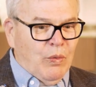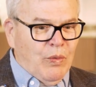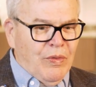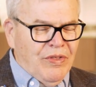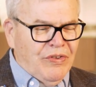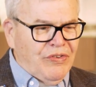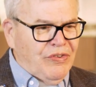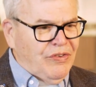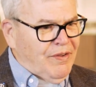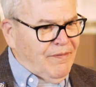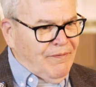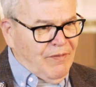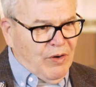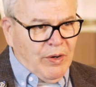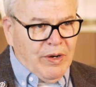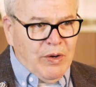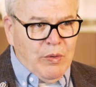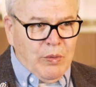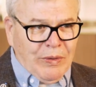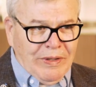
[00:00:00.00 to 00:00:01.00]
this is a
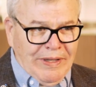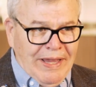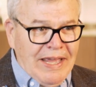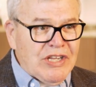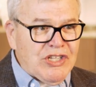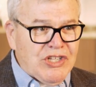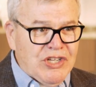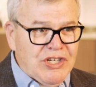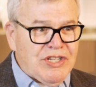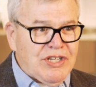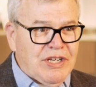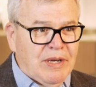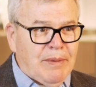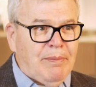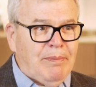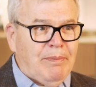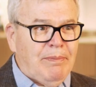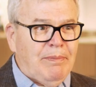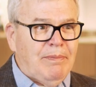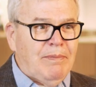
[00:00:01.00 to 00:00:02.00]
very
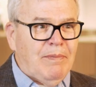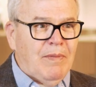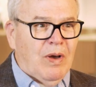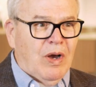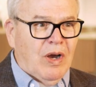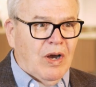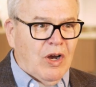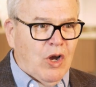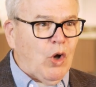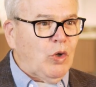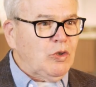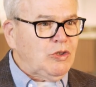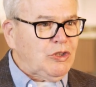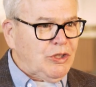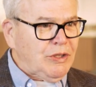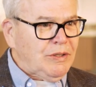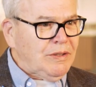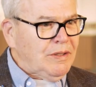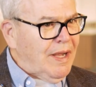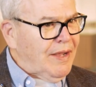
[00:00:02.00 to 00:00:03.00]
relationship
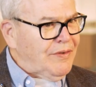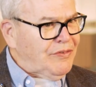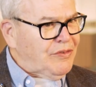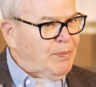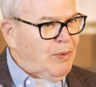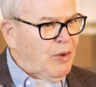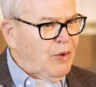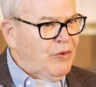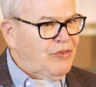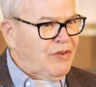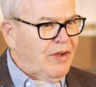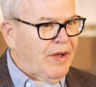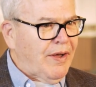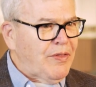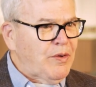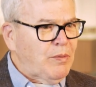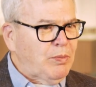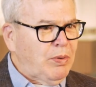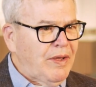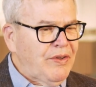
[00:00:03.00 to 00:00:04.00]
culture as opposed to
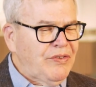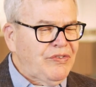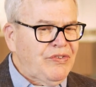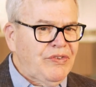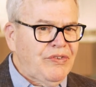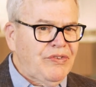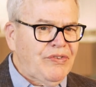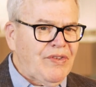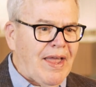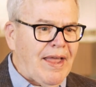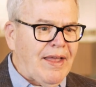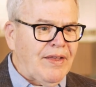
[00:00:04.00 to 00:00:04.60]
other places,